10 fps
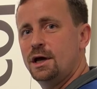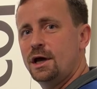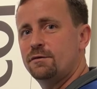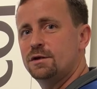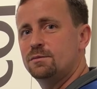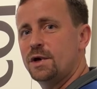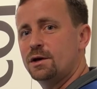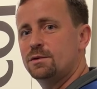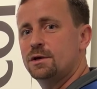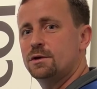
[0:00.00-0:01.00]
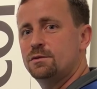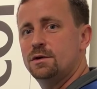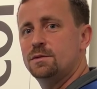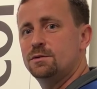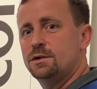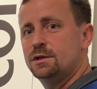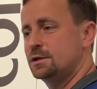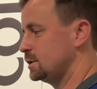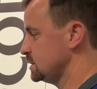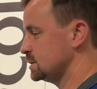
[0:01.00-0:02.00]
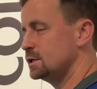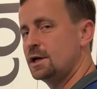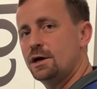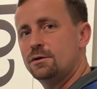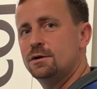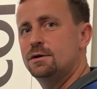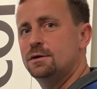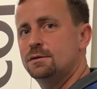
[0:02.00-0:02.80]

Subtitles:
have them back with their equipment within less than an hour.